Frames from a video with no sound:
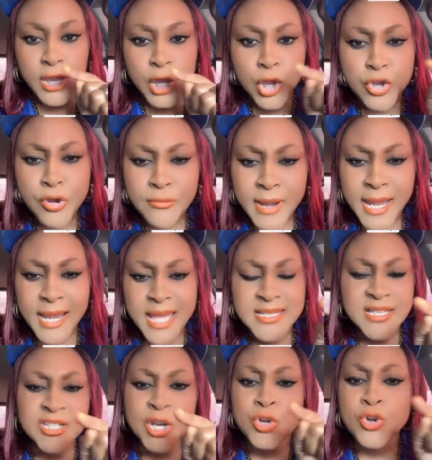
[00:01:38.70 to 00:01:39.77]
You realize
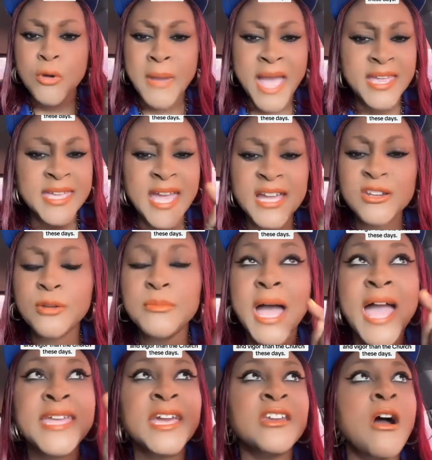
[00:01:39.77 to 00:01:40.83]
that I
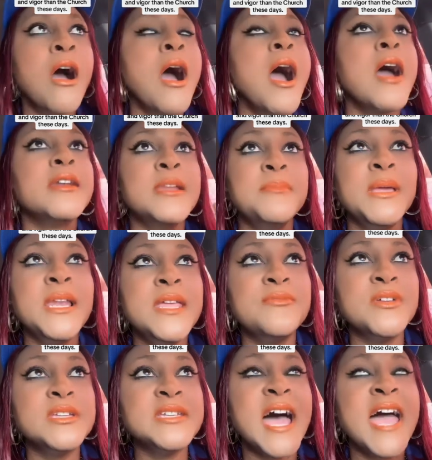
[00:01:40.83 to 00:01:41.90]
can hardly believe
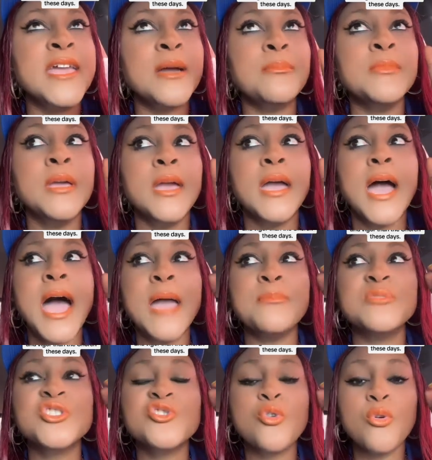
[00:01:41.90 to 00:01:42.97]
it. I'm
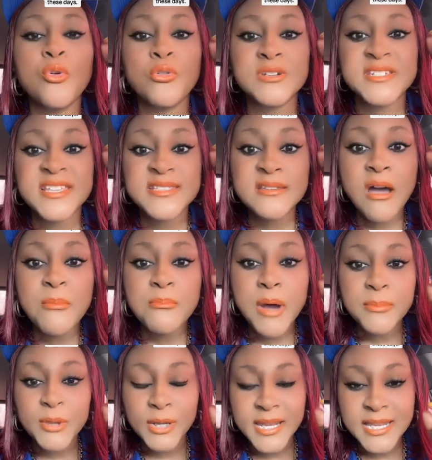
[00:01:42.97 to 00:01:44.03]
so
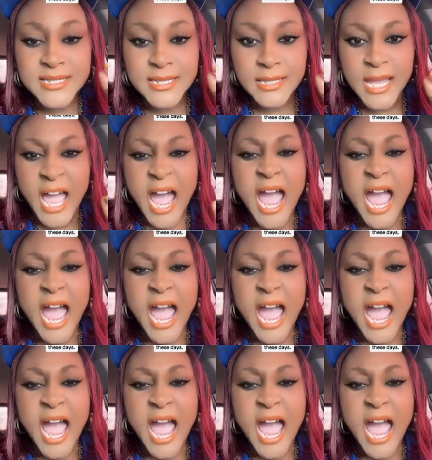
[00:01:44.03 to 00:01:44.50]
discombobulated.